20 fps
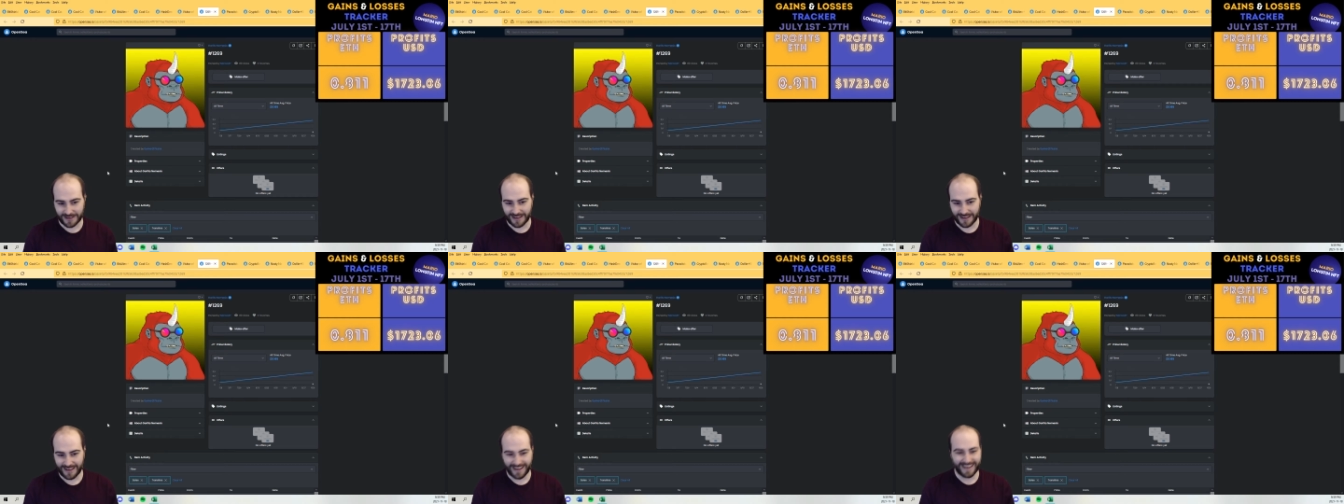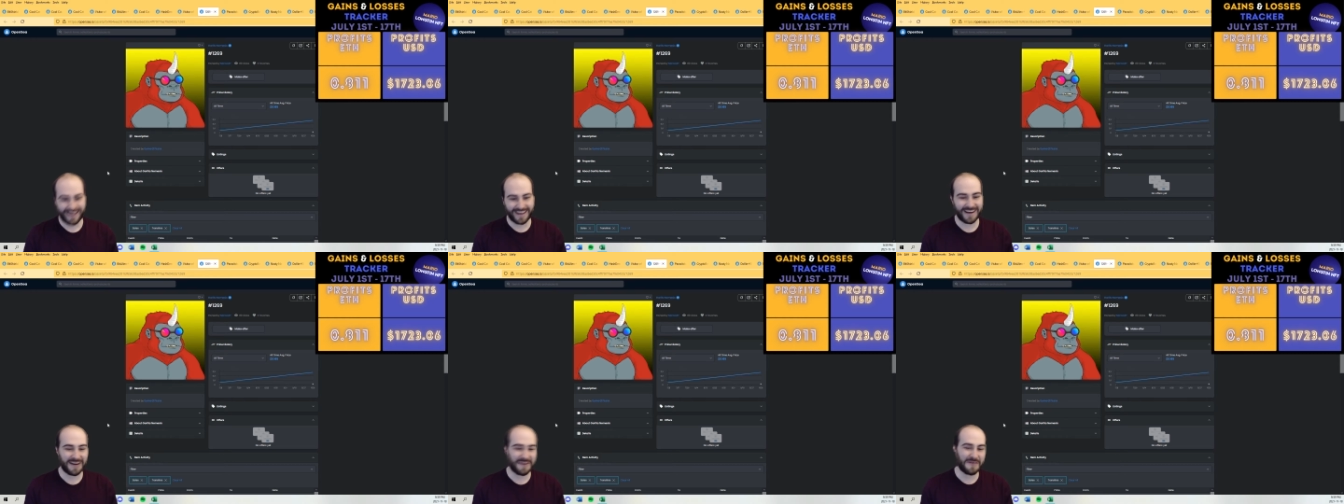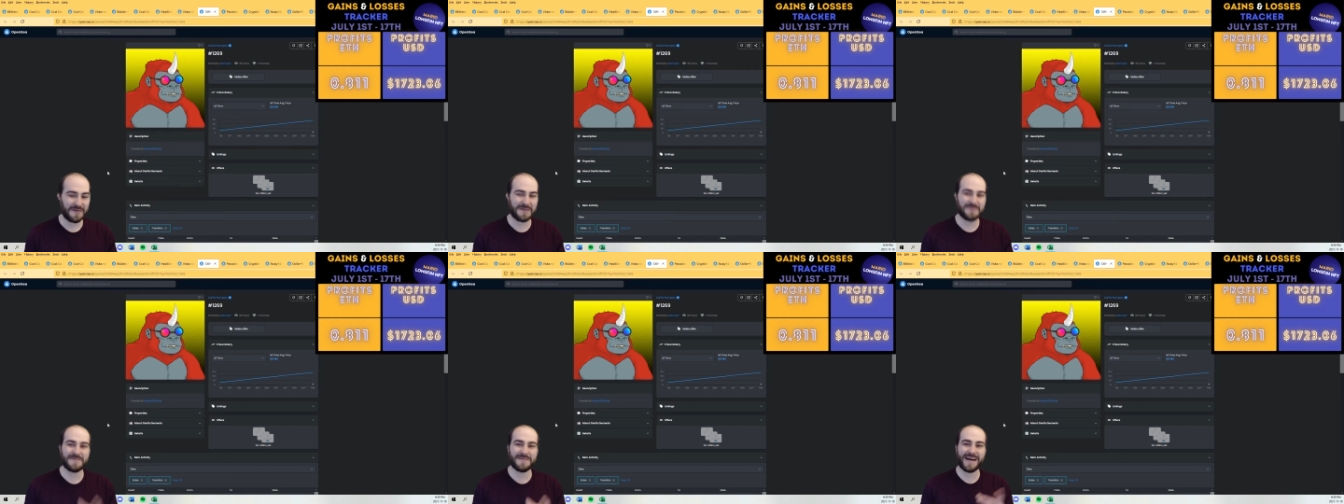And then I
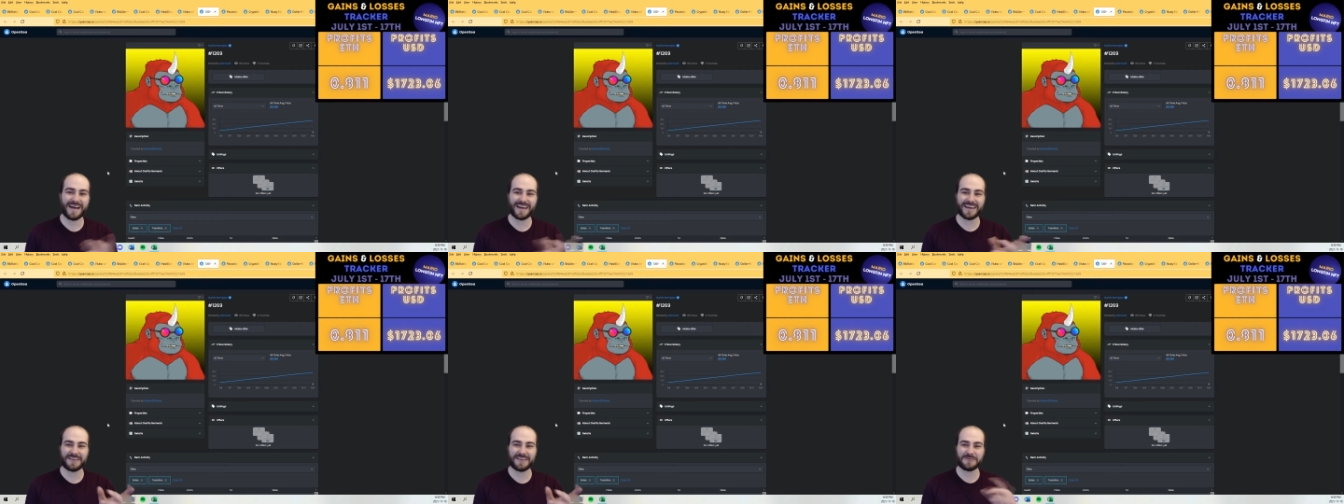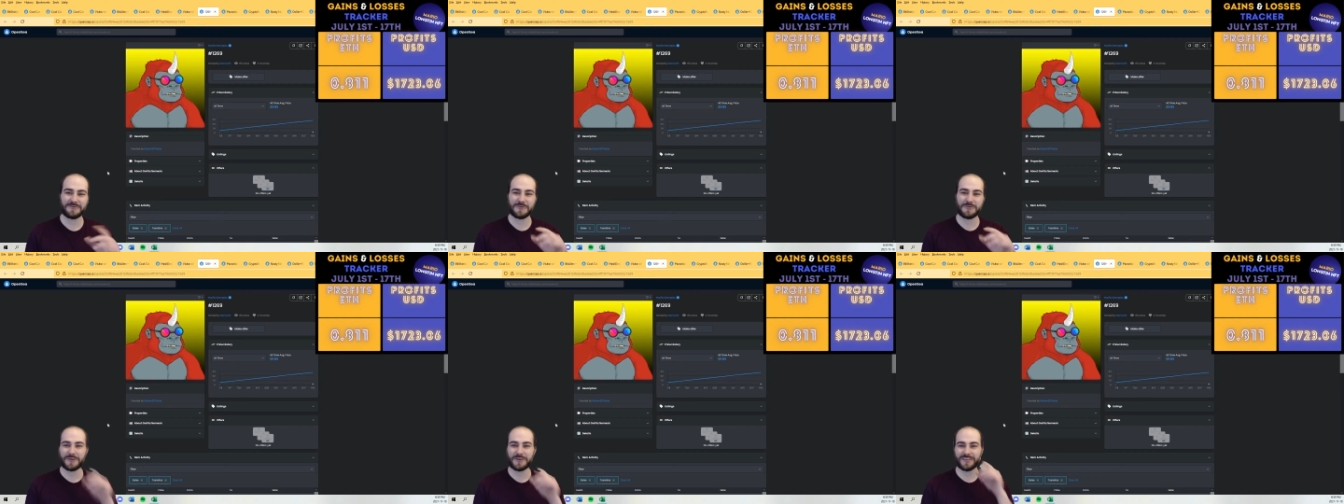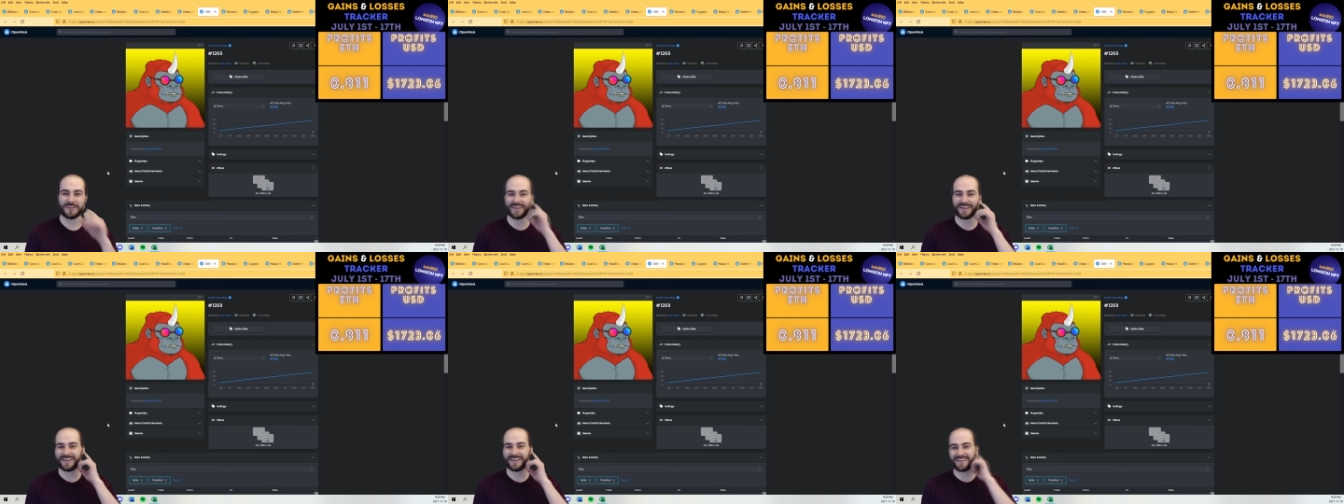went back and forth,
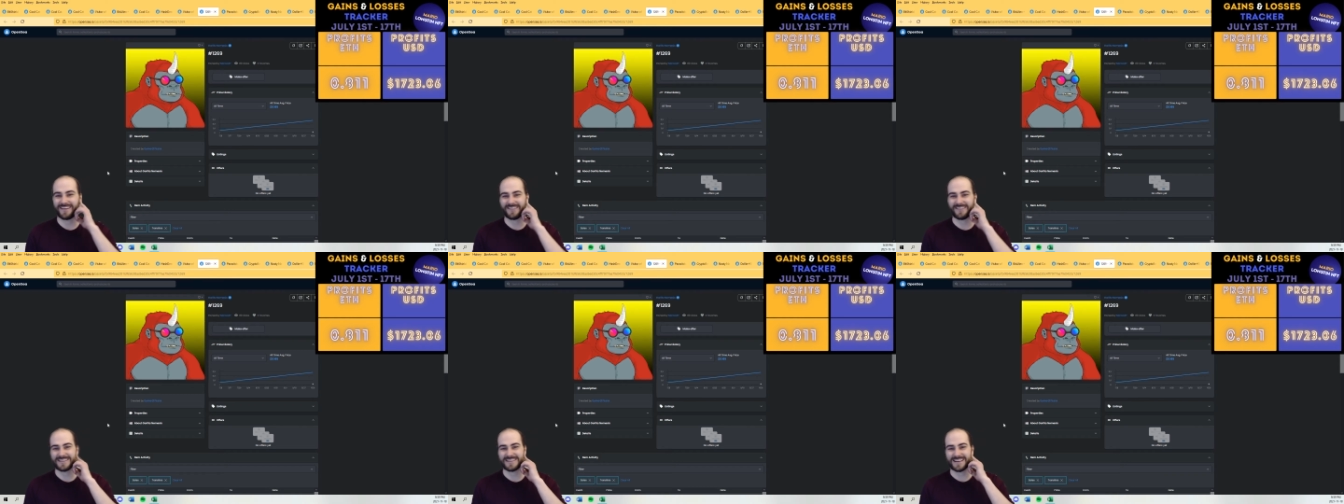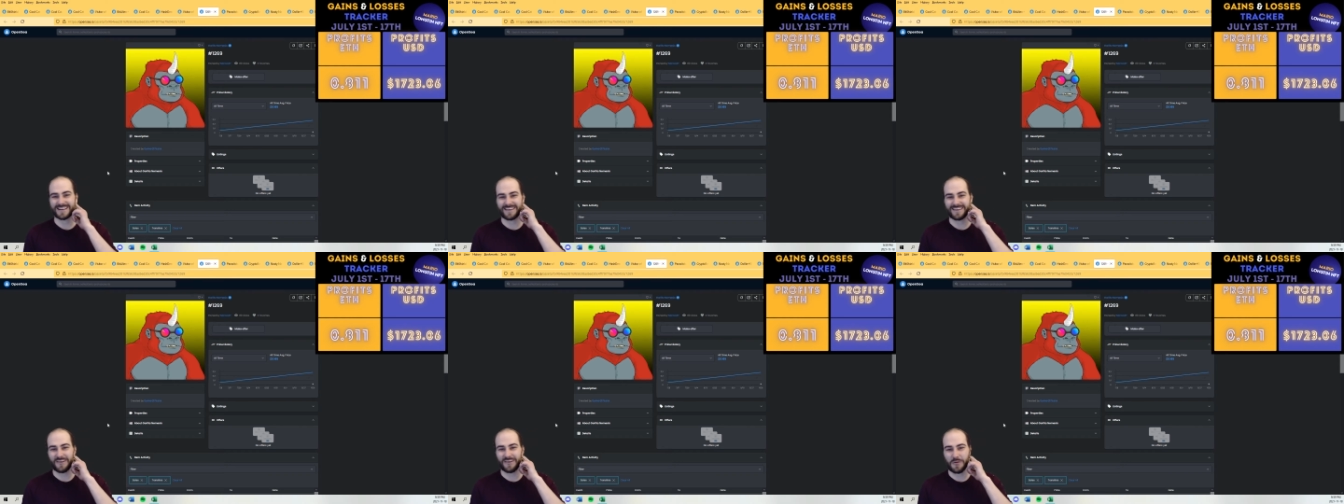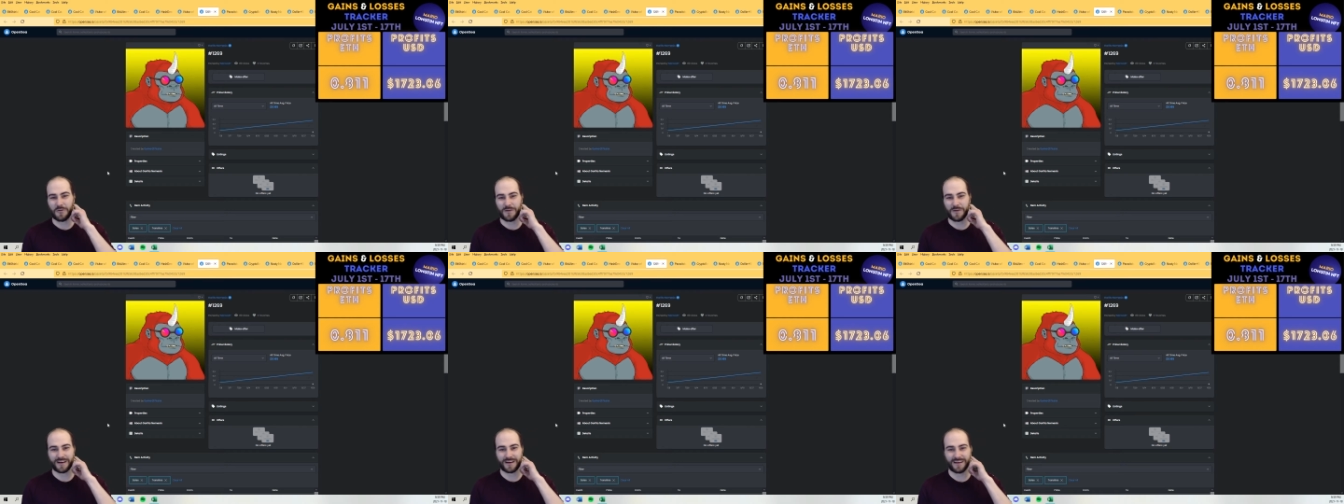and then I was like, "Oh
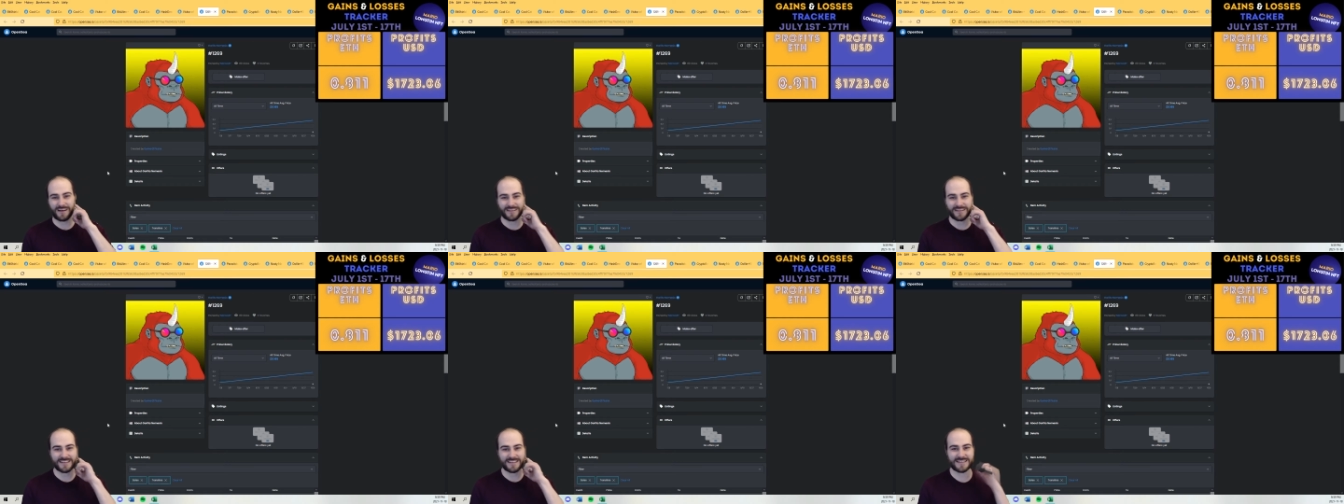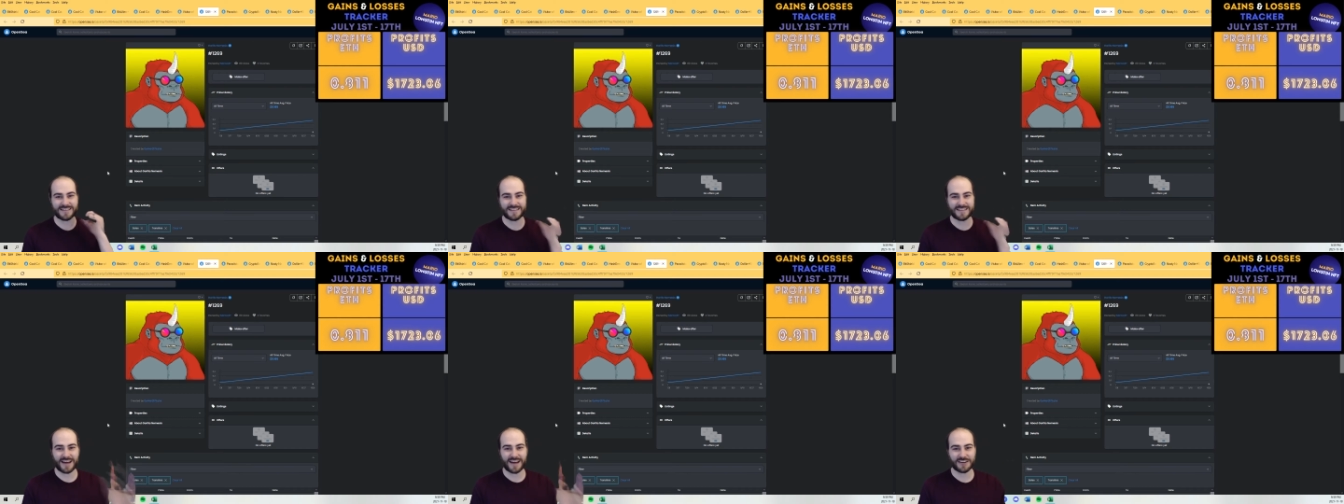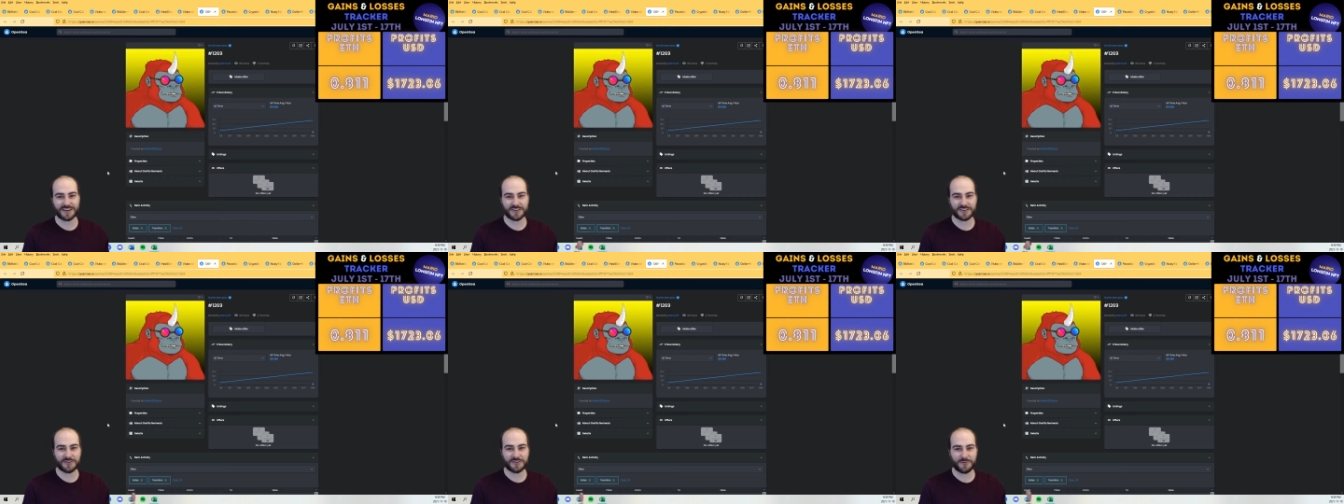my god, this is
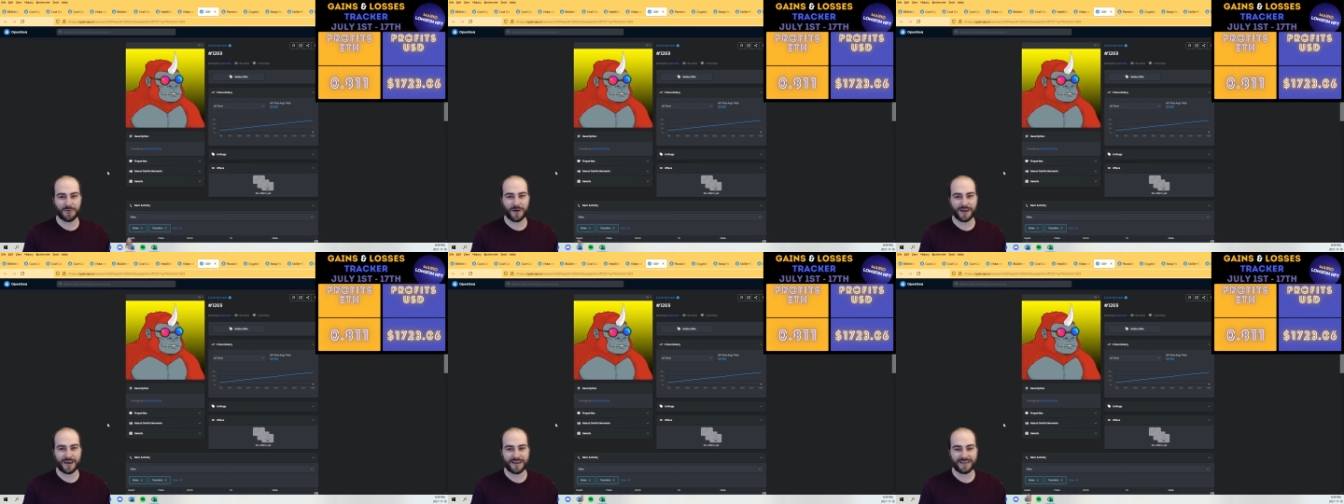actually the right.